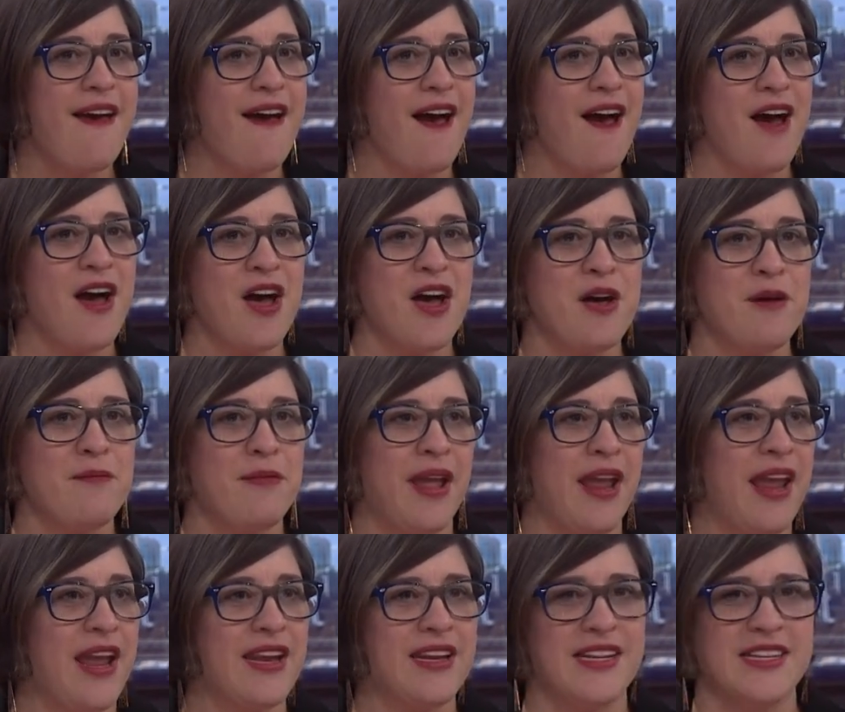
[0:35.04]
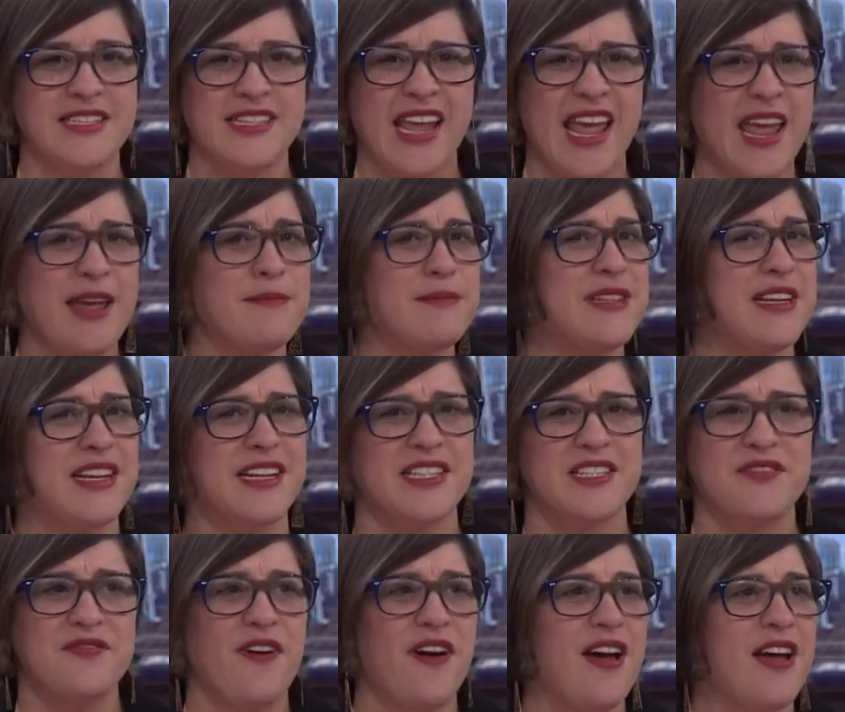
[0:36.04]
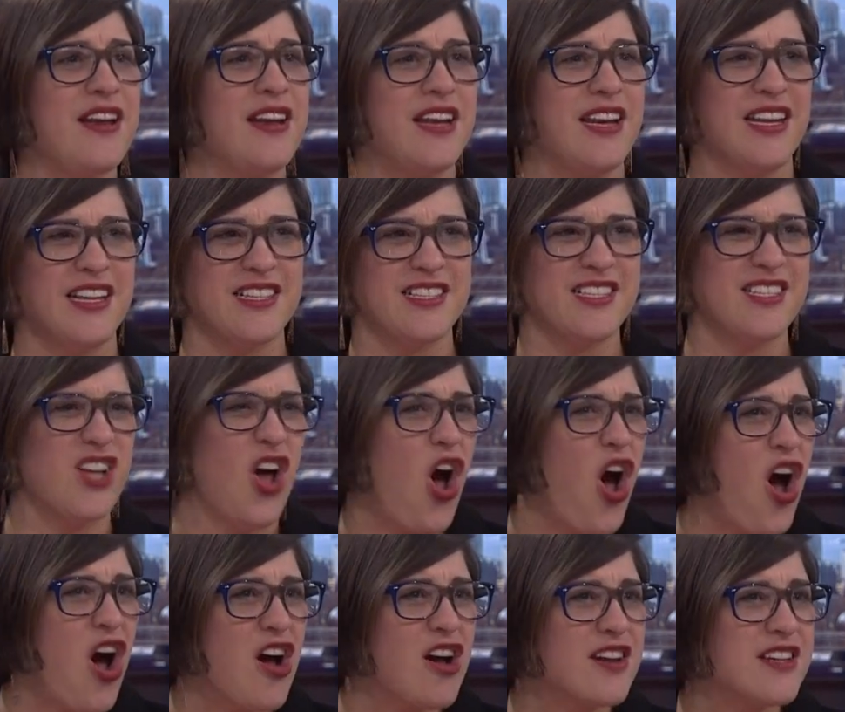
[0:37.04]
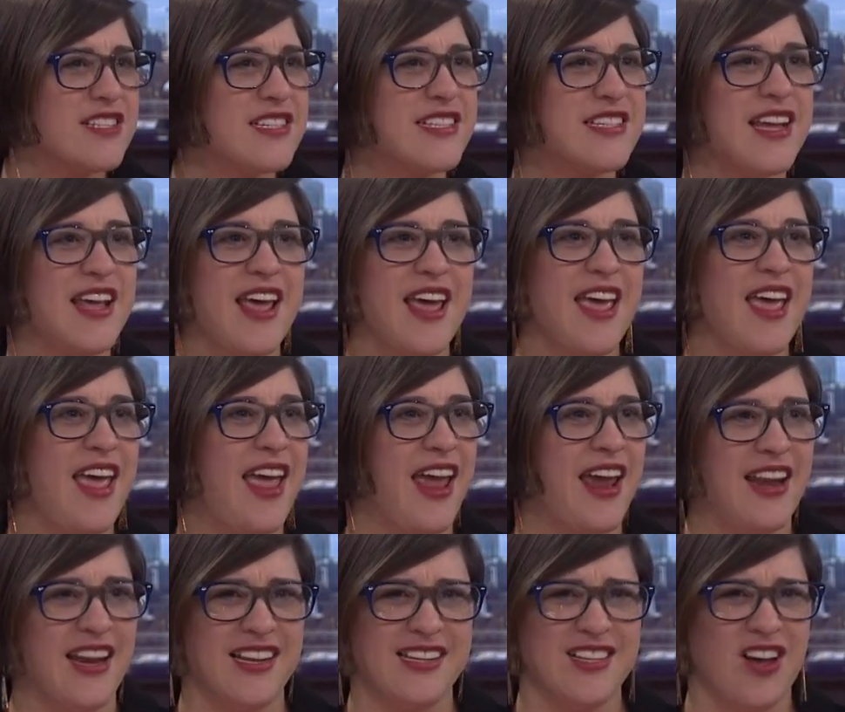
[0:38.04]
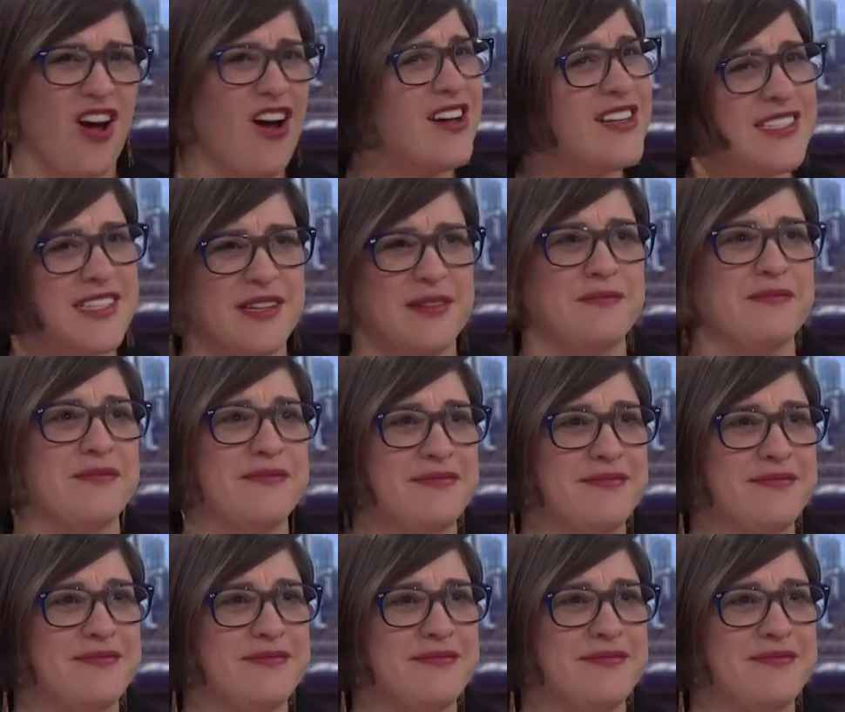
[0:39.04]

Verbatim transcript: Um, and it's games, and it's fun, and it's songs and it's awesome.